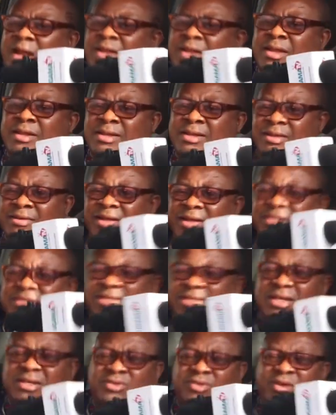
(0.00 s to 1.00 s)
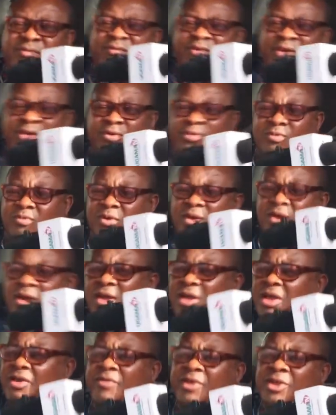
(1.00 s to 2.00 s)
and the residents of Enugu,
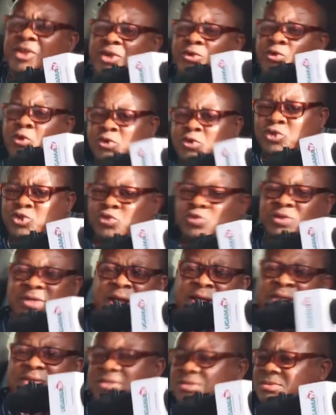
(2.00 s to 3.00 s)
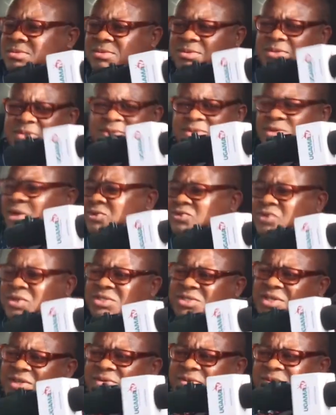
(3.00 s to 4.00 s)
even the users, it's not
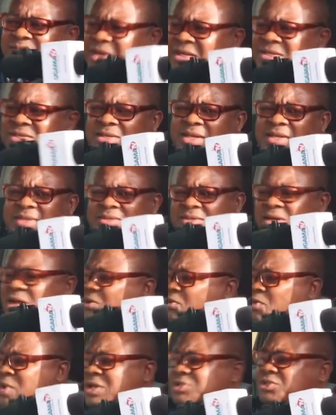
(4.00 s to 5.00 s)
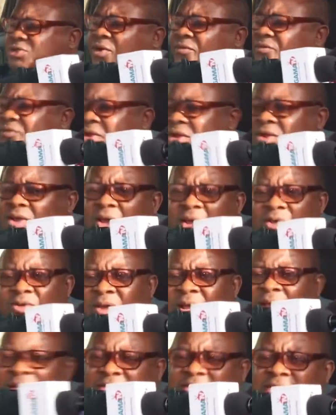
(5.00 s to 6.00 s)
just the residents, we are suffering.
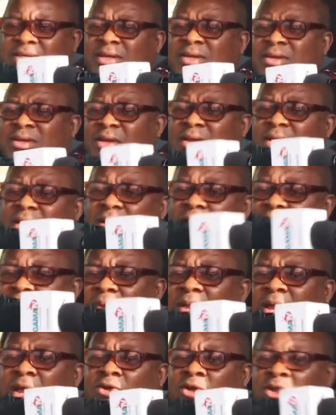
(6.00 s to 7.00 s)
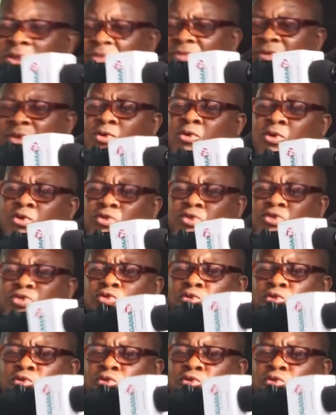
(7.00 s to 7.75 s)
You can see. We cannot even go to